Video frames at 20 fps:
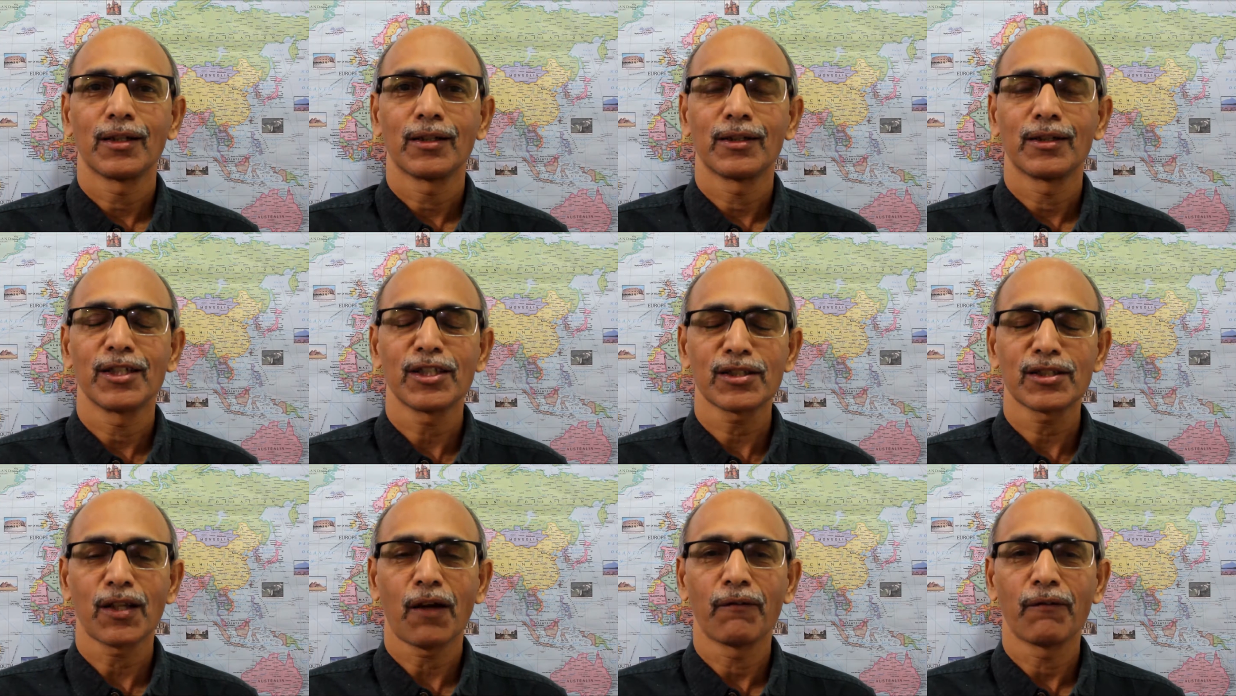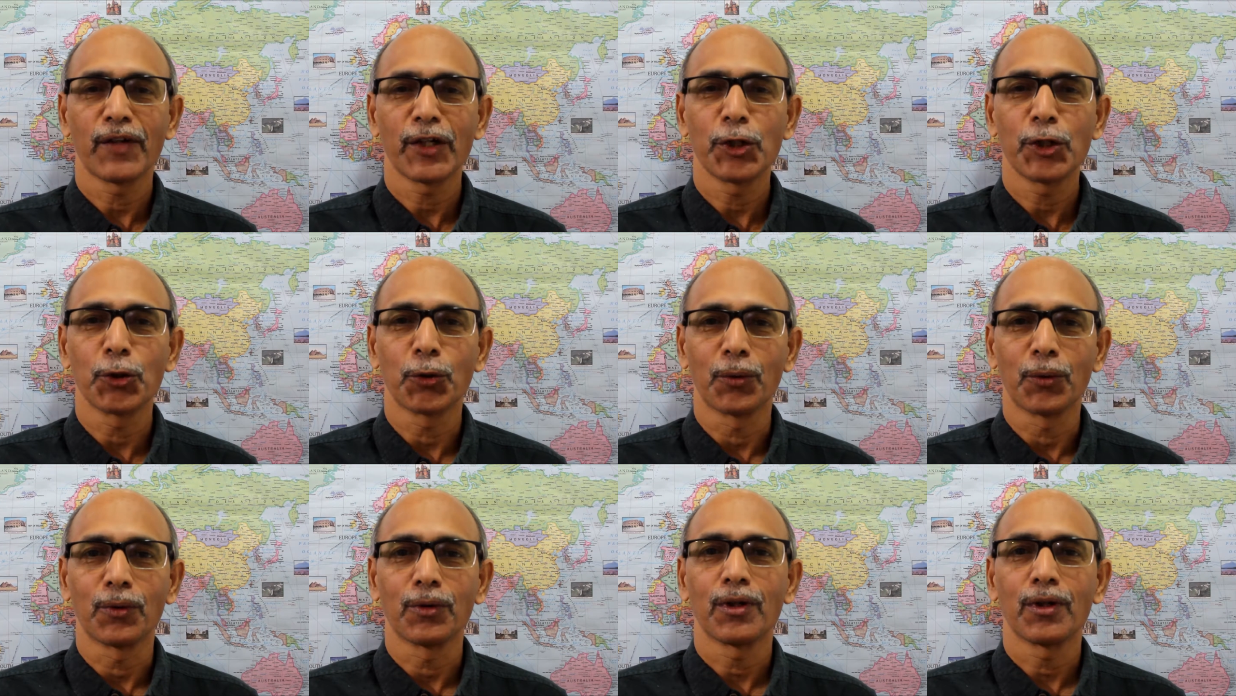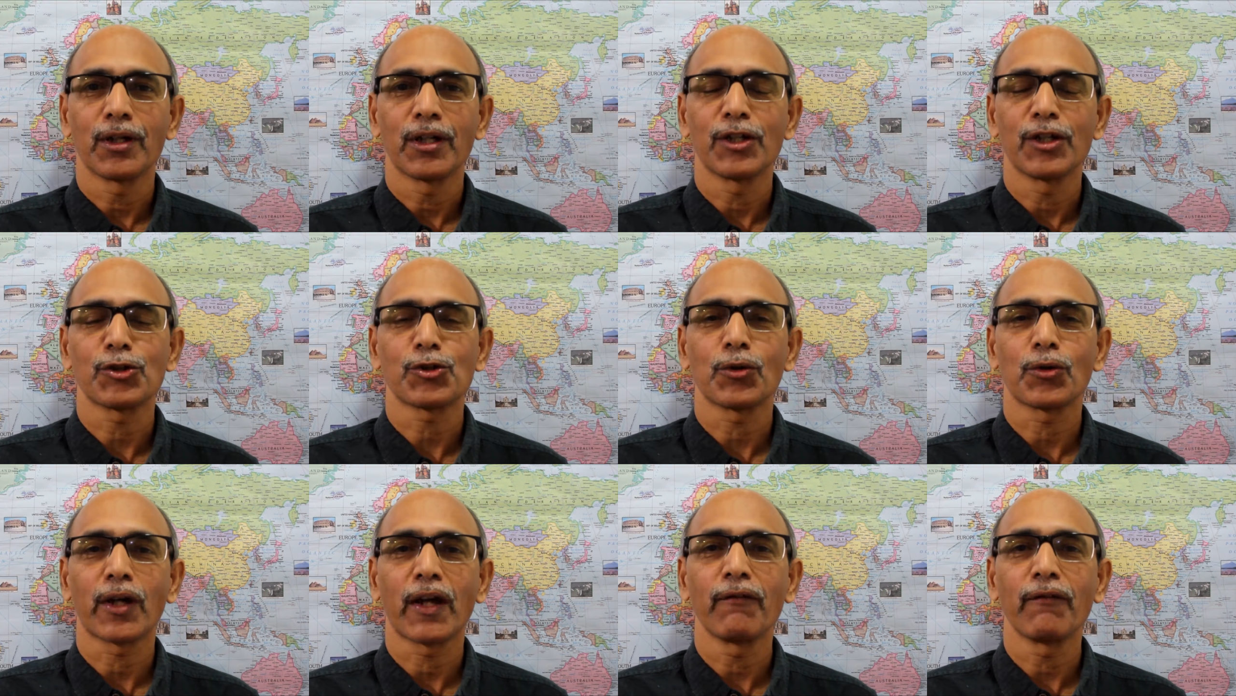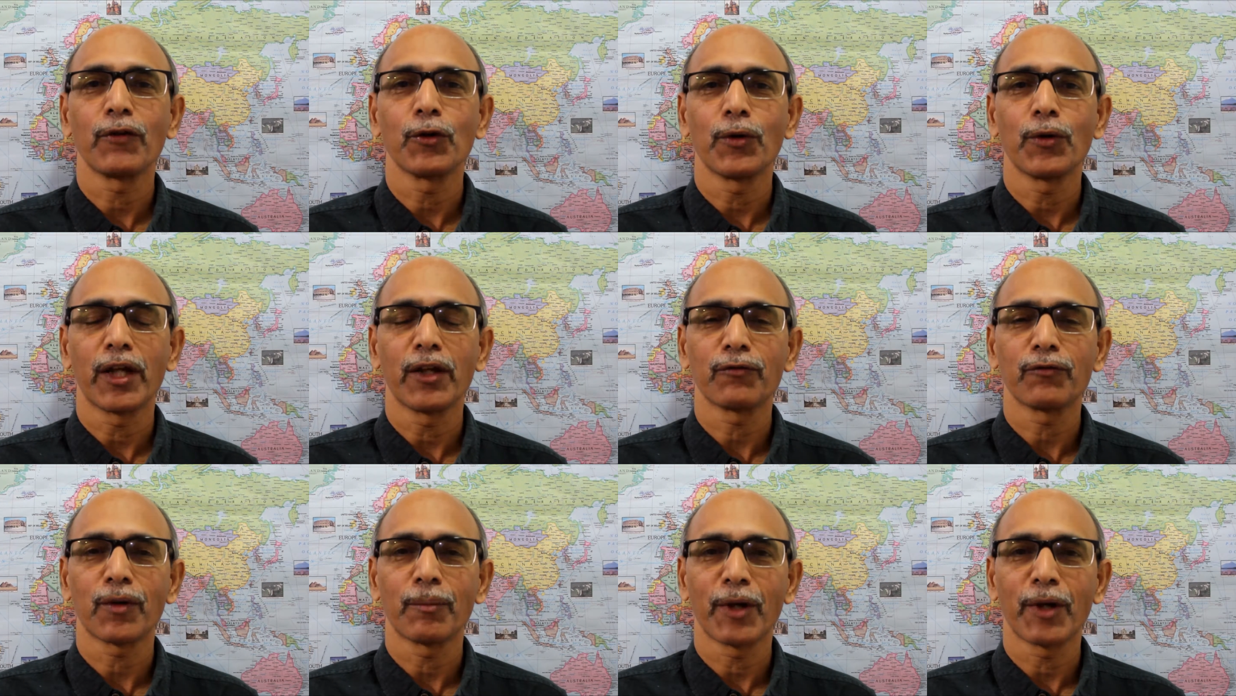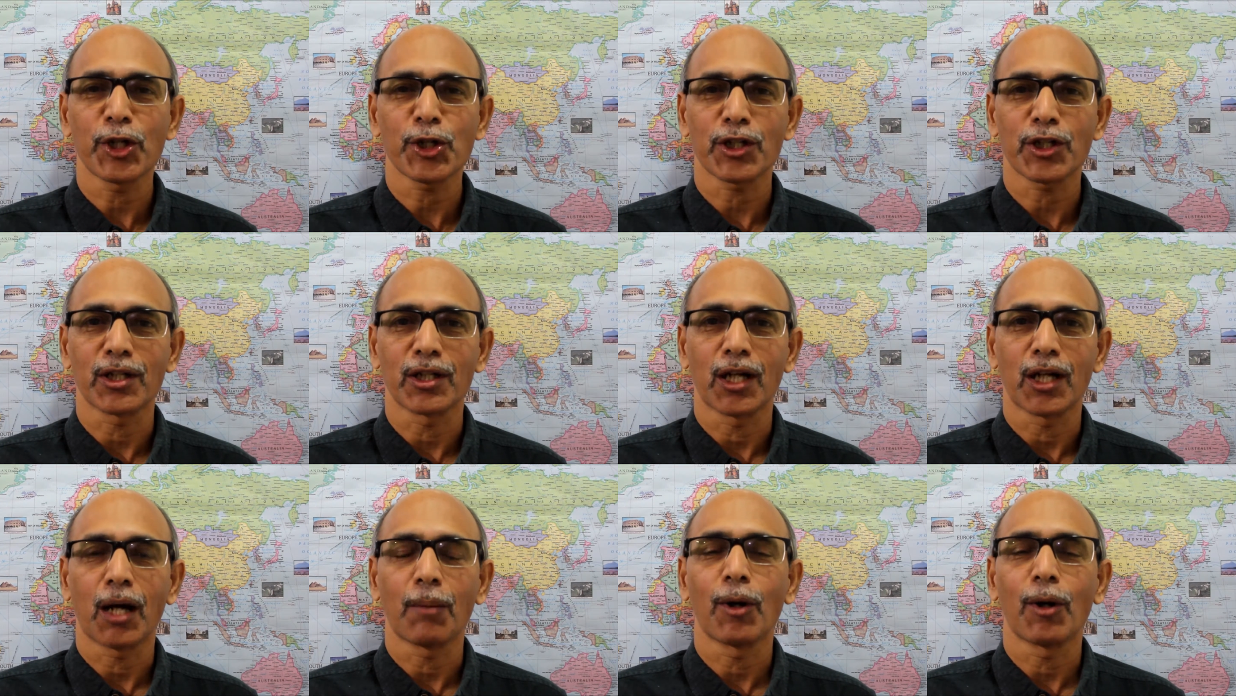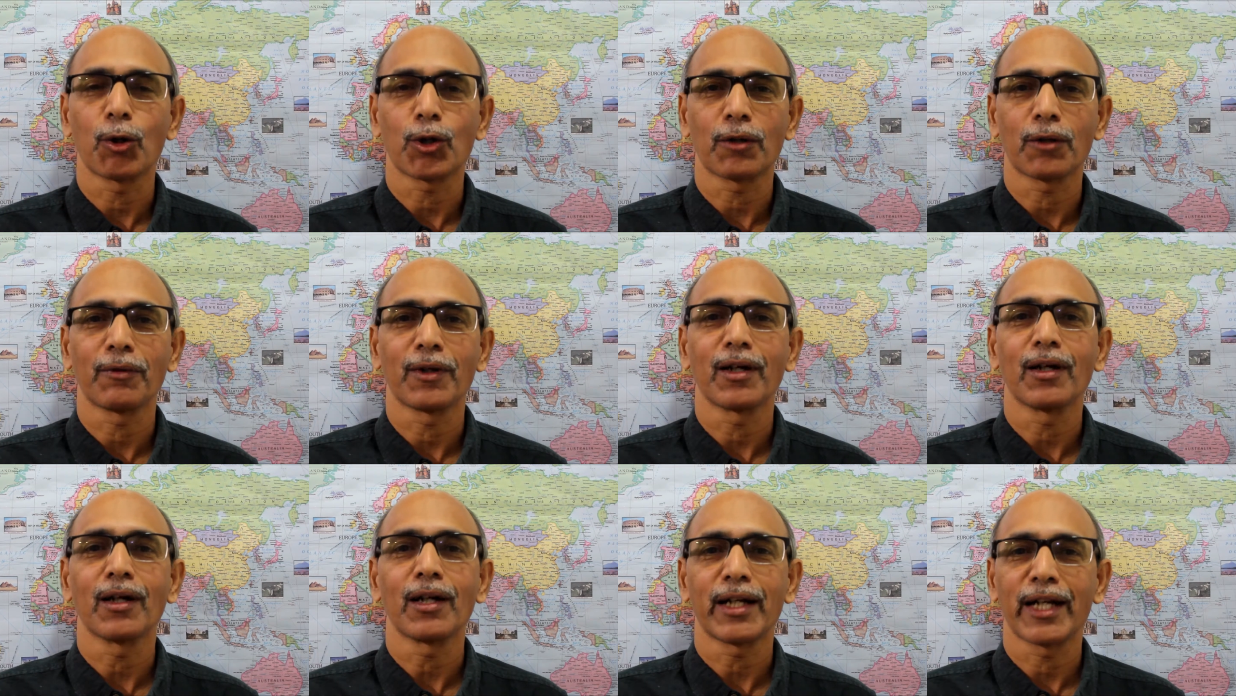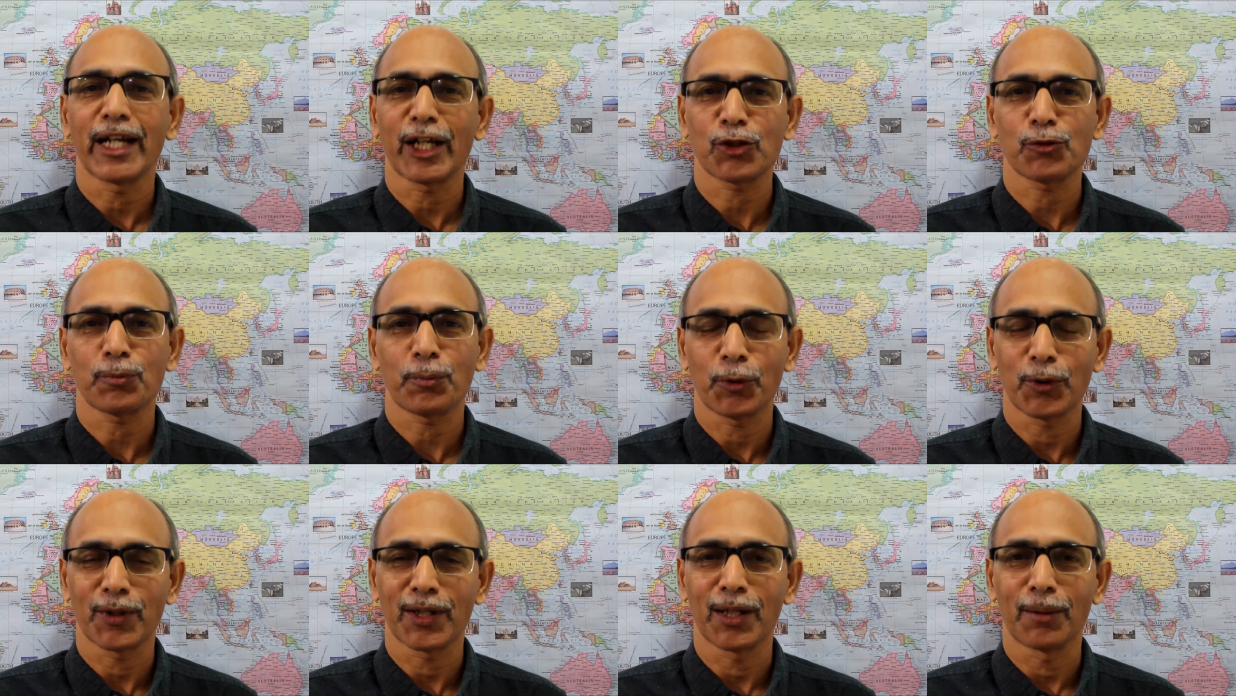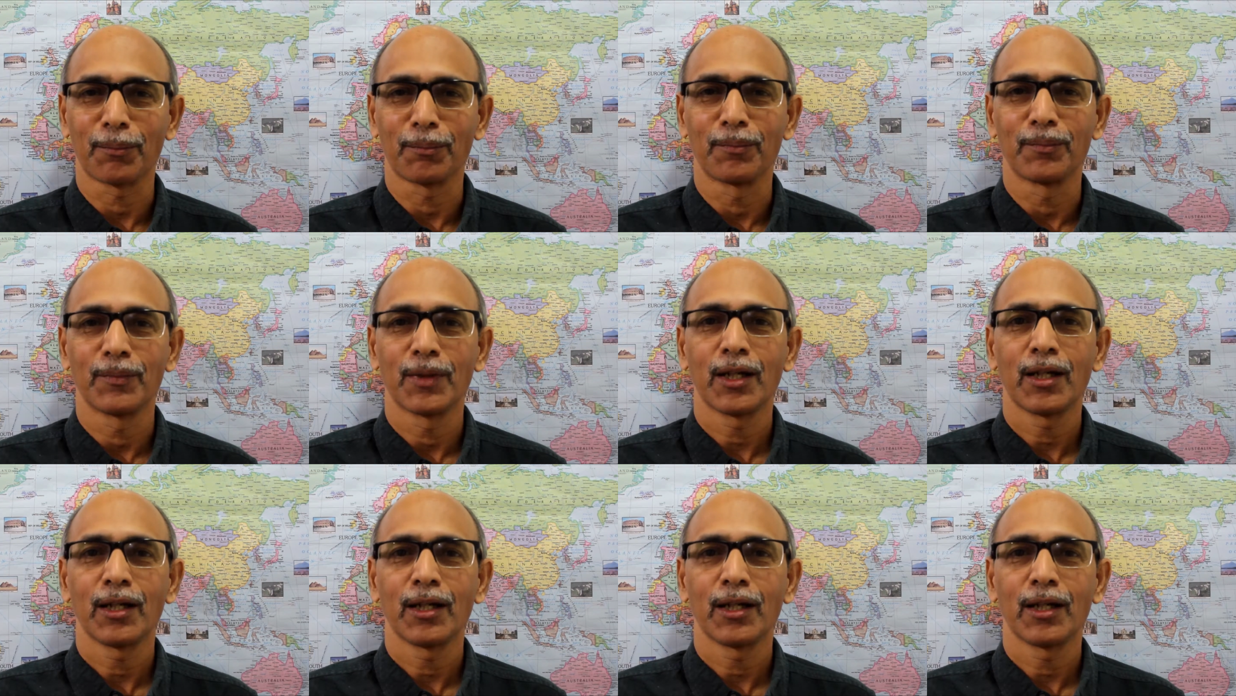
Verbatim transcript: This video is to give you information about our next program,